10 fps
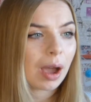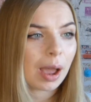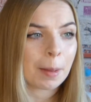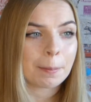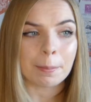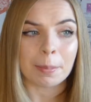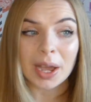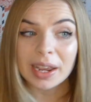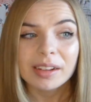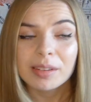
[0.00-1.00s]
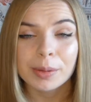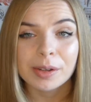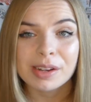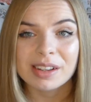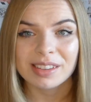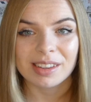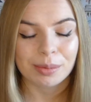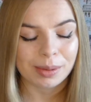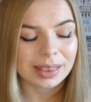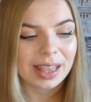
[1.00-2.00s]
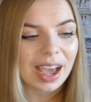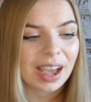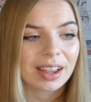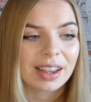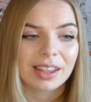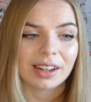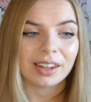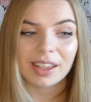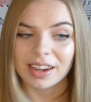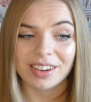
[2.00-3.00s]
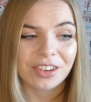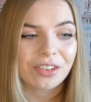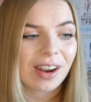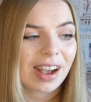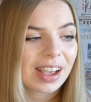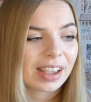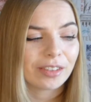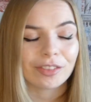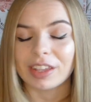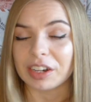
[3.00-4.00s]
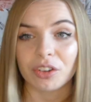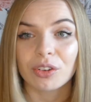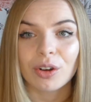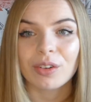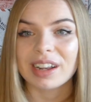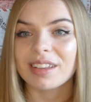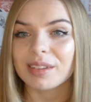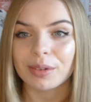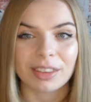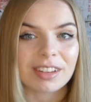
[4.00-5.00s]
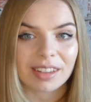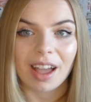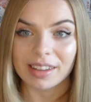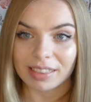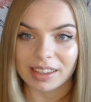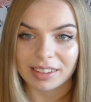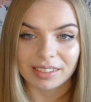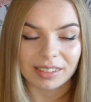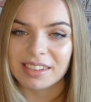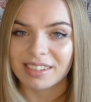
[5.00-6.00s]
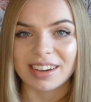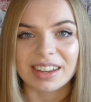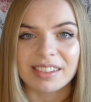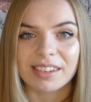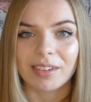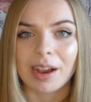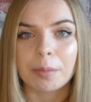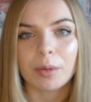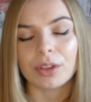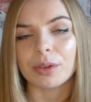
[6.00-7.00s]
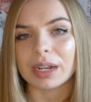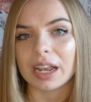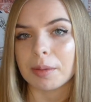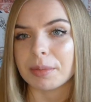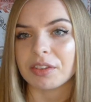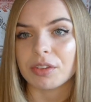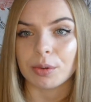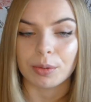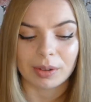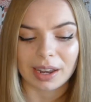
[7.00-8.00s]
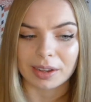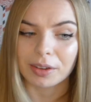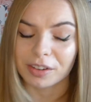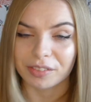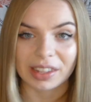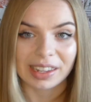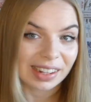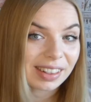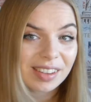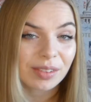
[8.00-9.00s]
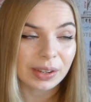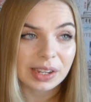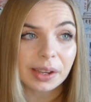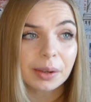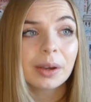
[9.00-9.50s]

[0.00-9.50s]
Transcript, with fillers: um, my experiences with that, learning to drive, insurance, all these kind of things. Asked on Instagram what you would like me to like cover in this video.